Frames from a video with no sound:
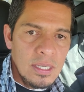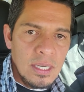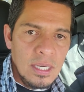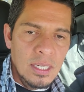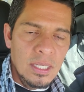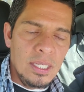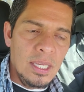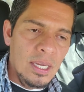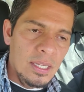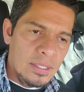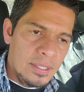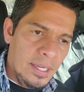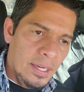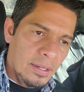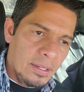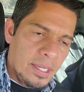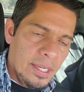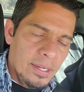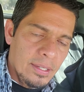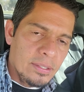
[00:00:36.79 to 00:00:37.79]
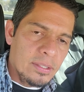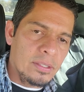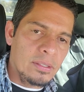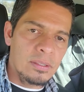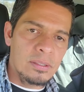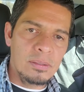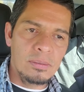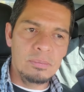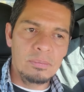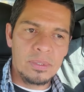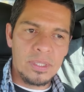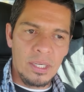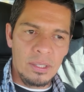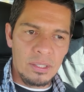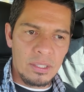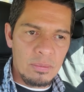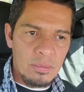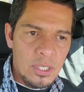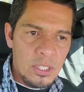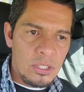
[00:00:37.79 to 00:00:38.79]
And again, town council,
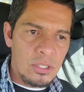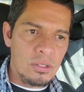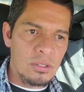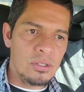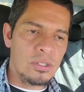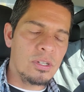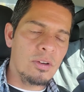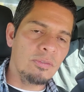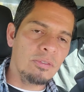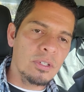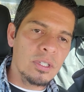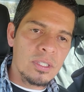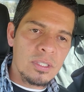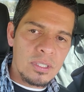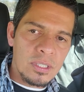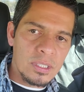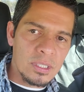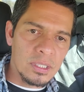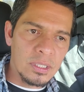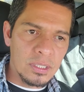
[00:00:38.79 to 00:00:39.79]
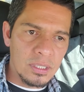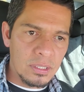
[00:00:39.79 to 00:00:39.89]
county commissioners, different